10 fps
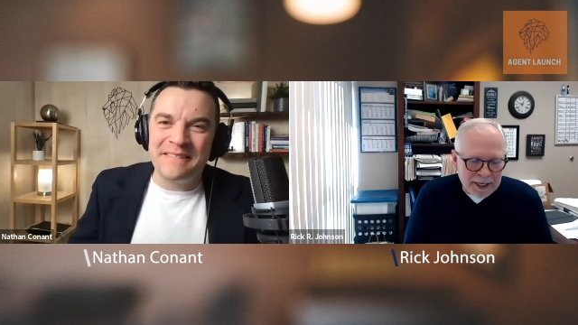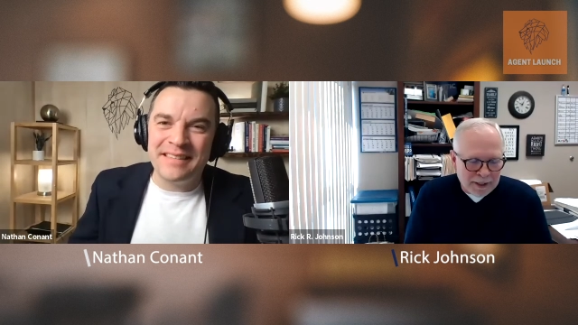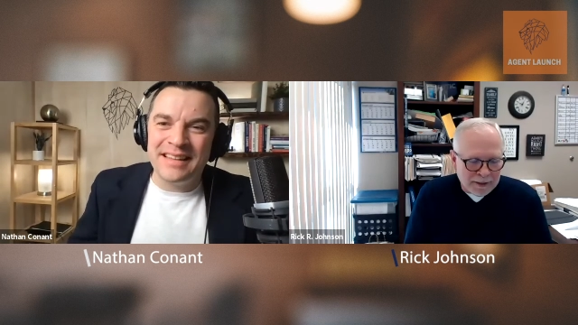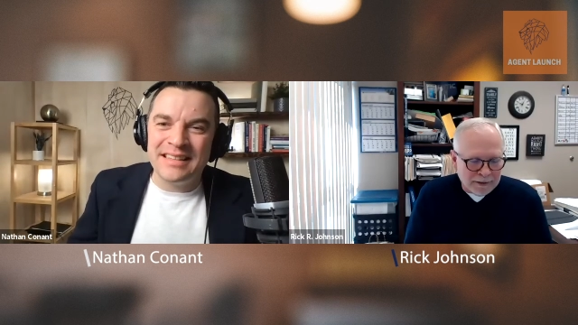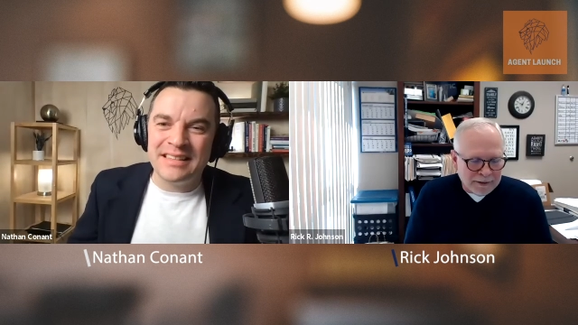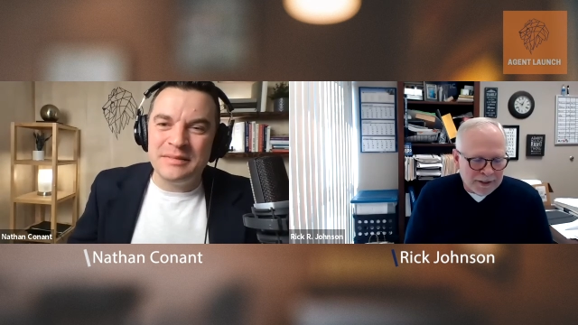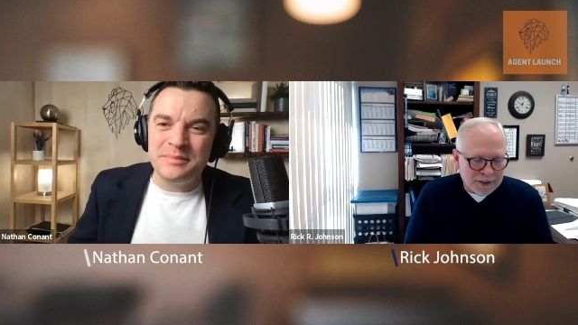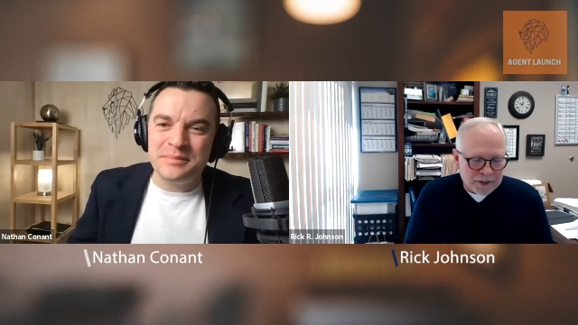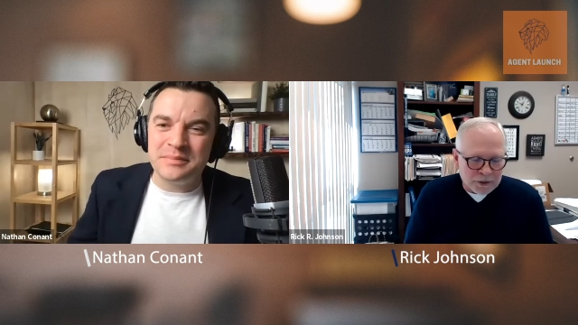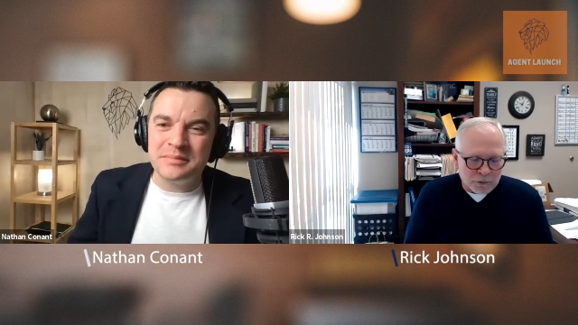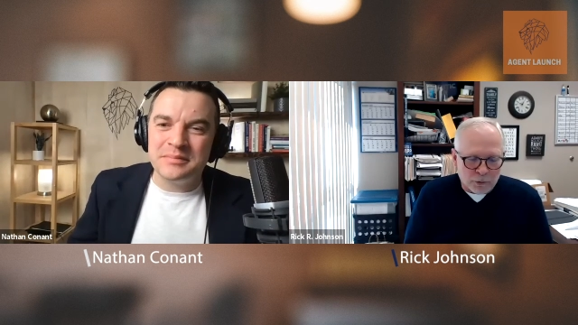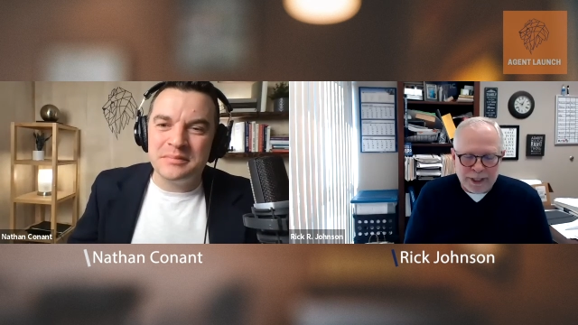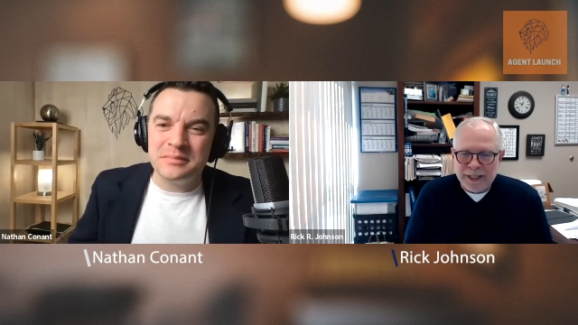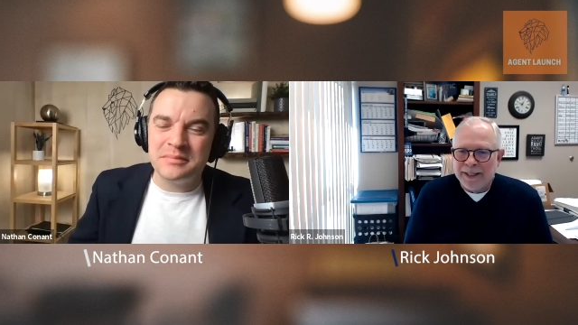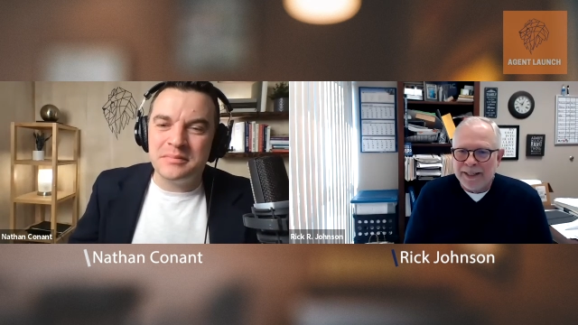Speaker 1: And then
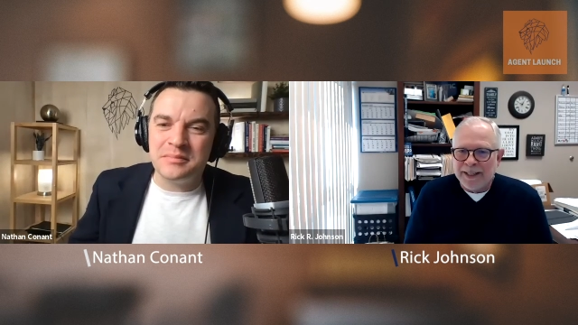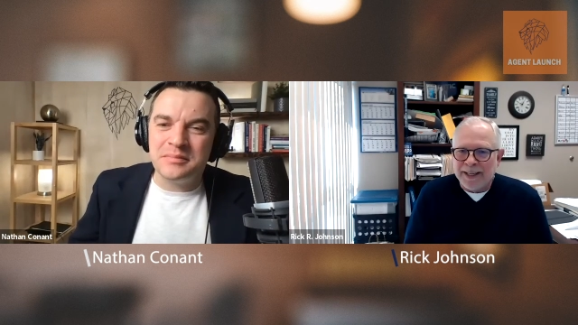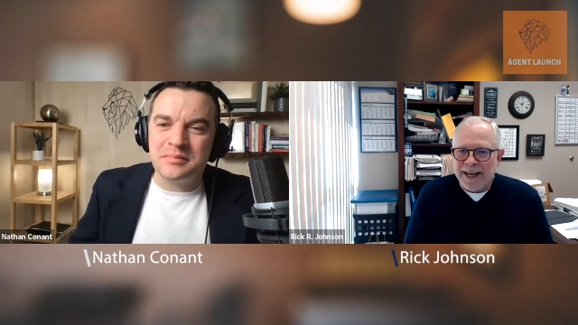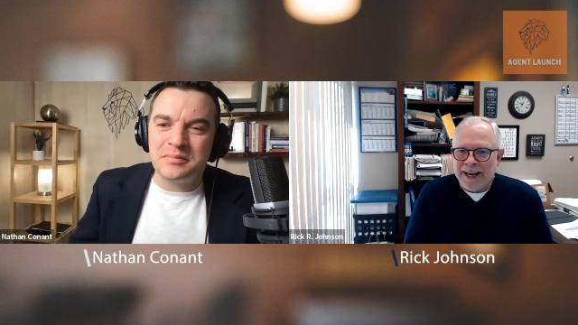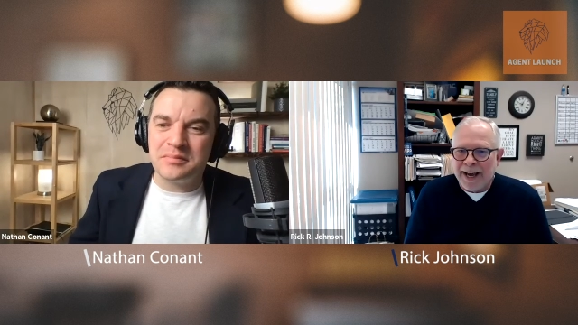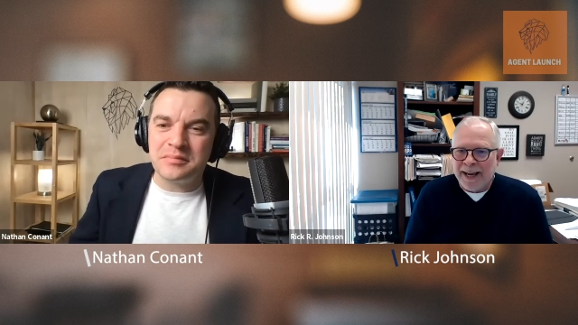email is